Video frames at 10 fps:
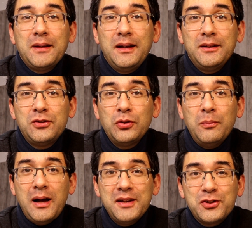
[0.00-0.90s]
And to
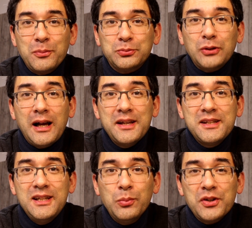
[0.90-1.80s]
my
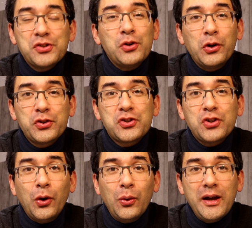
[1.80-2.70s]
surprise, he was not
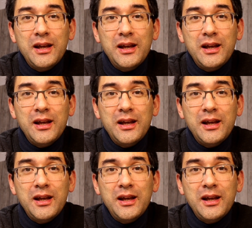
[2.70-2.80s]
so